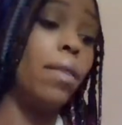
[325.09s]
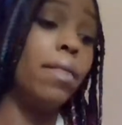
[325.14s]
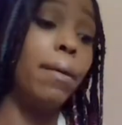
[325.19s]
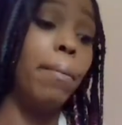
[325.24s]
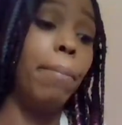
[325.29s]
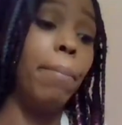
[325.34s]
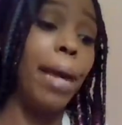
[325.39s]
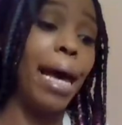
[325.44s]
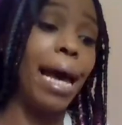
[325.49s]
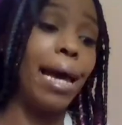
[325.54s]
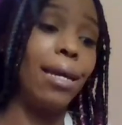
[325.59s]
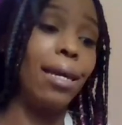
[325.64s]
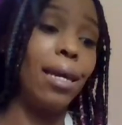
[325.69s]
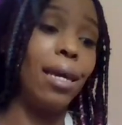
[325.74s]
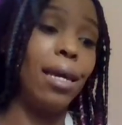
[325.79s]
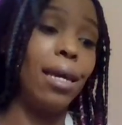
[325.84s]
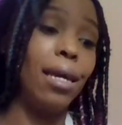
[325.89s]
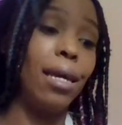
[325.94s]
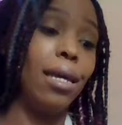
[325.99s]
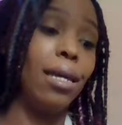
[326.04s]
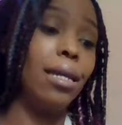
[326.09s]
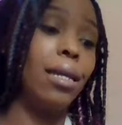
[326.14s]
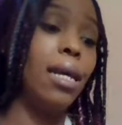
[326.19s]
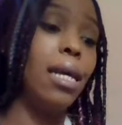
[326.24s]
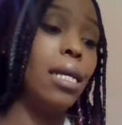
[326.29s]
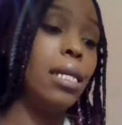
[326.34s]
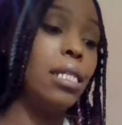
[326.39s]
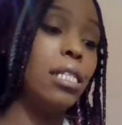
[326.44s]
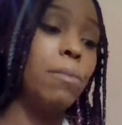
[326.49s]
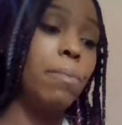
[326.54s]
the back end,
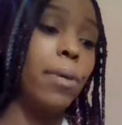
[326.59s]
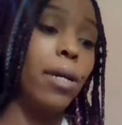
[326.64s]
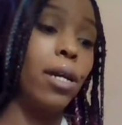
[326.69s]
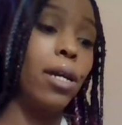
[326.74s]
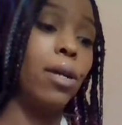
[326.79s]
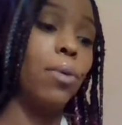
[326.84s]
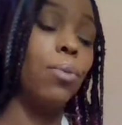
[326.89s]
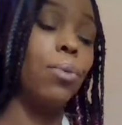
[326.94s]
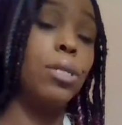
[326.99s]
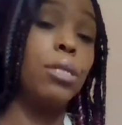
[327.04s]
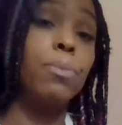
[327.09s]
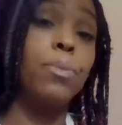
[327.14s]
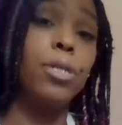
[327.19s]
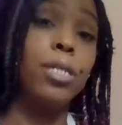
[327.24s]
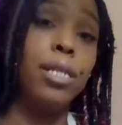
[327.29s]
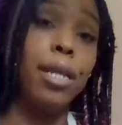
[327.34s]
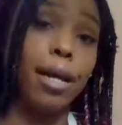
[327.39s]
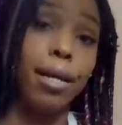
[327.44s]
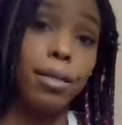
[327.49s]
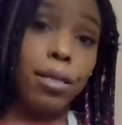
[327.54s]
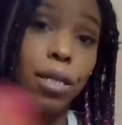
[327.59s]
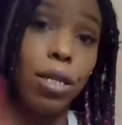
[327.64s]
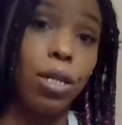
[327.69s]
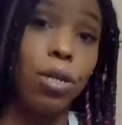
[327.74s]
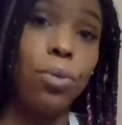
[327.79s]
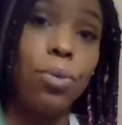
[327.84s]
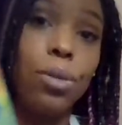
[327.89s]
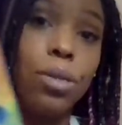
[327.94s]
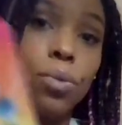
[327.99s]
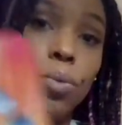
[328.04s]
Spirit was protecting
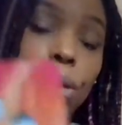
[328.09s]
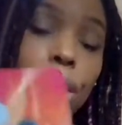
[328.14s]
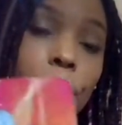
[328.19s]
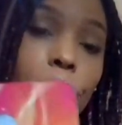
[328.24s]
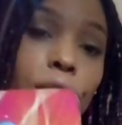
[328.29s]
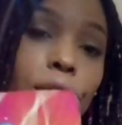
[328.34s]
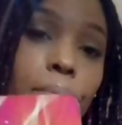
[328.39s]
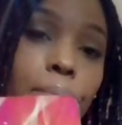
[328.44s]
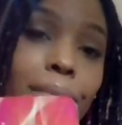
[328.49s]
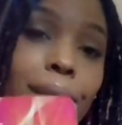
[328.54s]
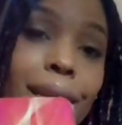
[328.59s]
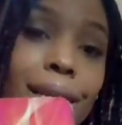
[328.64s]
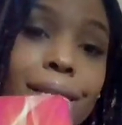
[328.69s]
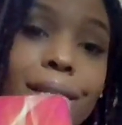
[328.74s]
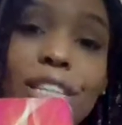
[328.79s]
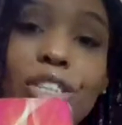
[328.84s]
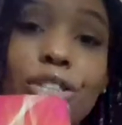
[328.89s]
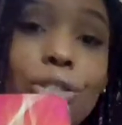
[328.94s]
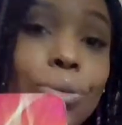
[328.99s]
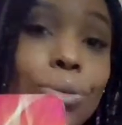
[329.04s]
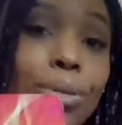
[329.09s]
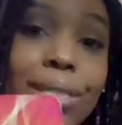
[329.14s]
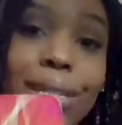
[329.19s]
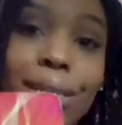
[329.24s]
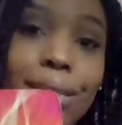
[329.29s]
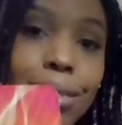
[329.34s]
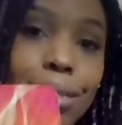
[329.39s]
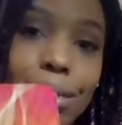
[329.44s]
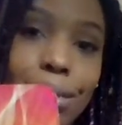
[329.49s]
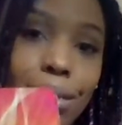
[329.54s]
you as well from things that you
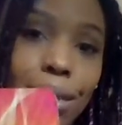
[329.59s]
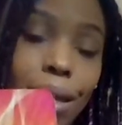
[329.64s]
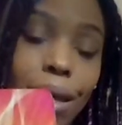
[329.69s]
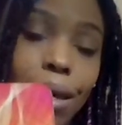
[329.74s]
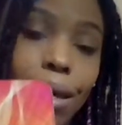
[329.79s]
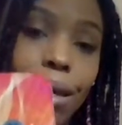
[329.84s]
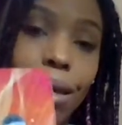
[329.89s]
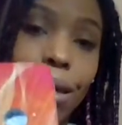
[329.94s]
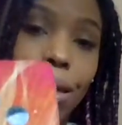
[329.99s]
didn't see.